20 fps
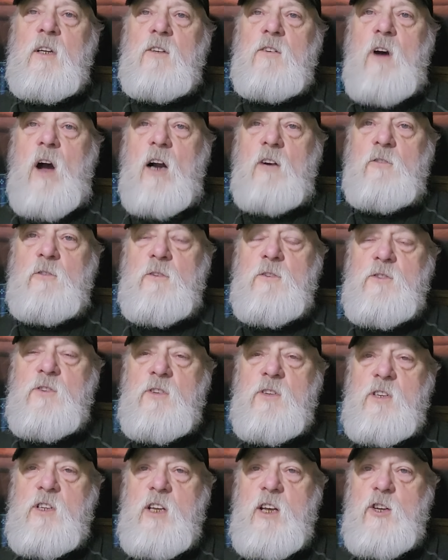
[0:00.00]
doctrines
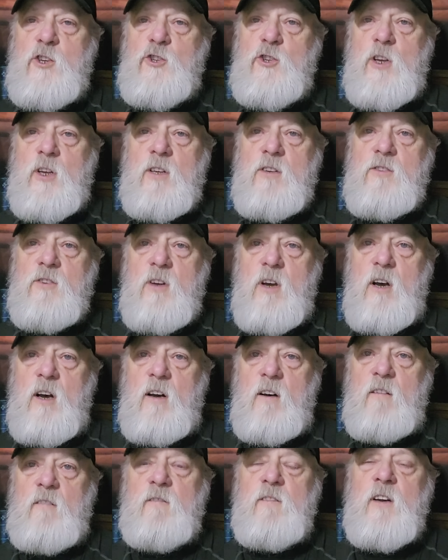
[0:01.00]
and teachings
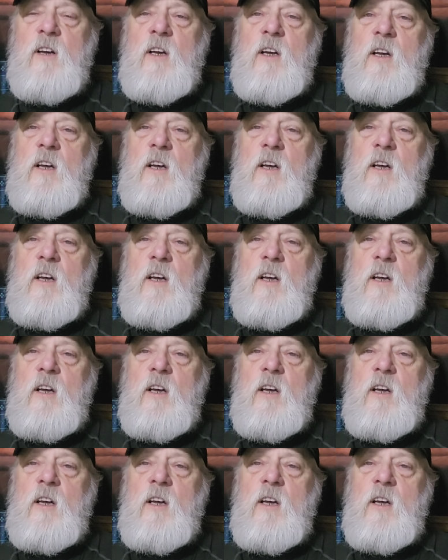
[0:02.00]
of